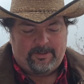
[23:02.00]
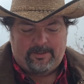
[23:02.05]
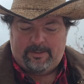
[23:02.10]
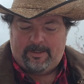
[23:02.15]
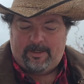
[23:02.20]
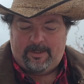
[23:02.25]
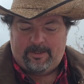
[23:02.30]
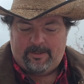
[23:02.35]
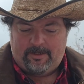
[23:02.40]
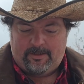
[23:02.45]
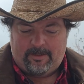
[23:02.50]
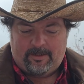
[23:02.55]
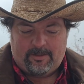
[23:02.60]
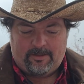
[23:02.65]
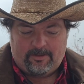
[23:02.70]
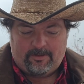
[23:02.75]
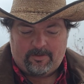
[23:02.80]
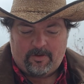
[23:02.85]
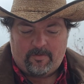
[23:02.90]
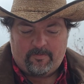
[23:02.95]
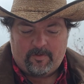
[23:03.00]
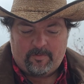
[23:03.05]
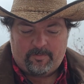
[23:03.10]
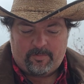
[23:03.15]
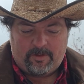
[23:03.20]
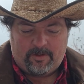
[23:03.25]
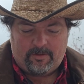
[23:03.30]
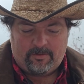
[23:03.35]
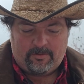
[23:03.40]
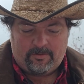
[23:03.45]
and needed and is
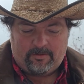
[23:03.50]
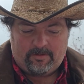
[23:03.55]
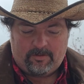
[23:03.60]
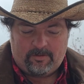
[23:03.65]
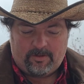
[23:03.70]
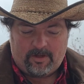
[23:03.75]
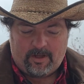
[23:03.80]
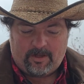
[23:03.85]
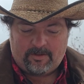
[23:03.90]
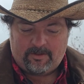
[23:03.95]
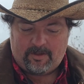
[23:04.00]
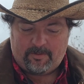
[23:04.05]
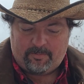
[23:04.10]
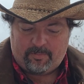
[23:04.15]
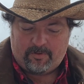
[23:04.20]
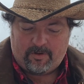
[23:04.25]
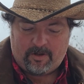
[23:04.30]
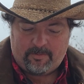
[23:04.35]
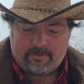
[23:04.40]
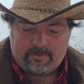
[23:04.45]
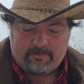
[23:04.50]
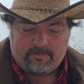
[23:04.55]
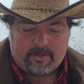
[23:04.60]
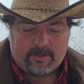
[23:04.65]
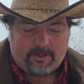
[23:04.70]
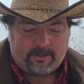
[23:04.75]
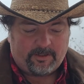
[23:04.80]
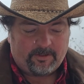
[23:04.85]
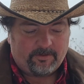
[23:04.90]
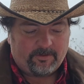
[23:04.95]
overblown as a problem
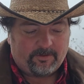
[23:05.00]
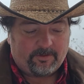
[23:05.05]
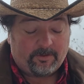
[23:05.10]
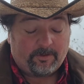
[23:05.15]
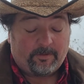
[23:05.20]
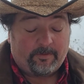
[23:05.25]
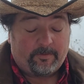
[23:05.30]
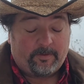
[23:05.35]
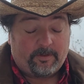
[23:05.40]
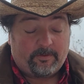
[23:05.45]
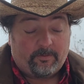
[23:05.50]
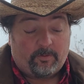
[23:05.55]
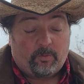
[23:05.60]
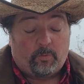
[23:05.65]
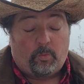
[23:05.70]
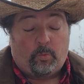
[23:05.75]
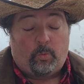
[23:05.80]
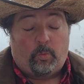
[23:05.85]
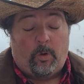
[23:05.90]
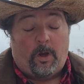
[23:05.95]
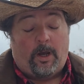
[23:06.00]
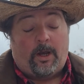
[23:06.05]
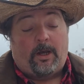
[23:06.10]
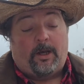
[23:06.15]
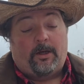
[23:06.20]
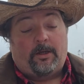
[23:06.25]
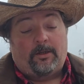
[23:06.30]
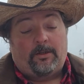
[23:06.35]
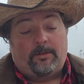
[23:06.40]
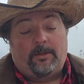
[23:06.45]
by conservatives.
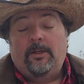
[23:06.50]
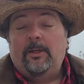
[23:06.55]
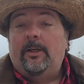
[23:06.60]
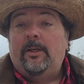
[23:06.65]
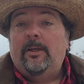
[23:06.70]
Wow.